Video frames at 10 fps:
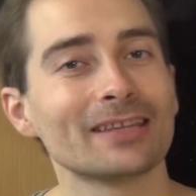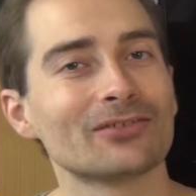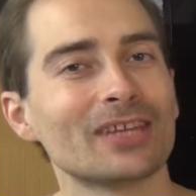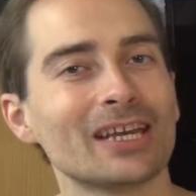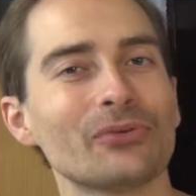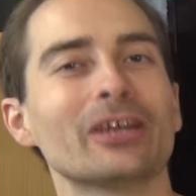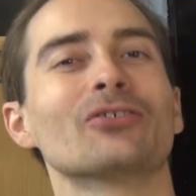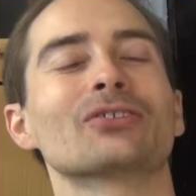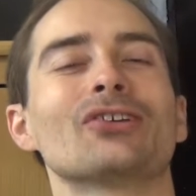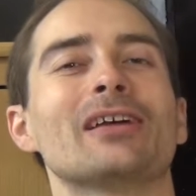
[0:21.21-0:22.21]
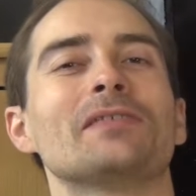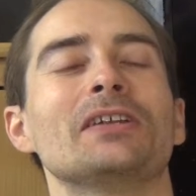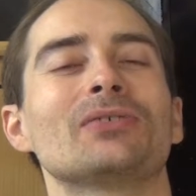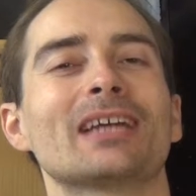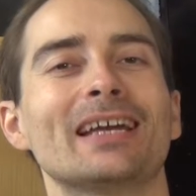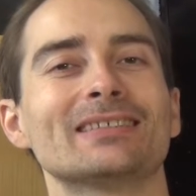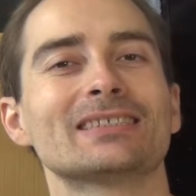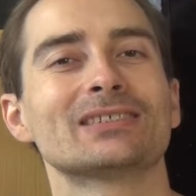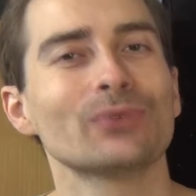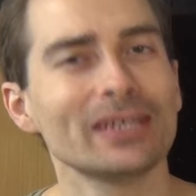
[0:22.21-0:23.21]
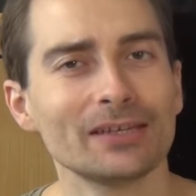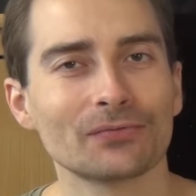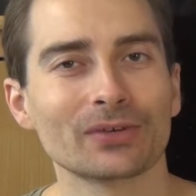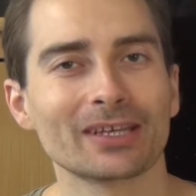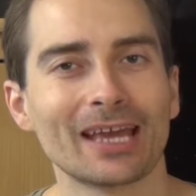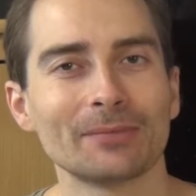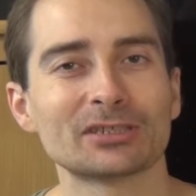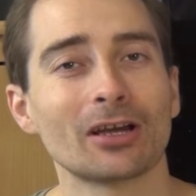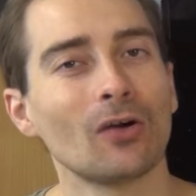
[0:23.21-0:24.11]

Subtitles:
and today we are going to have a look at 3 different games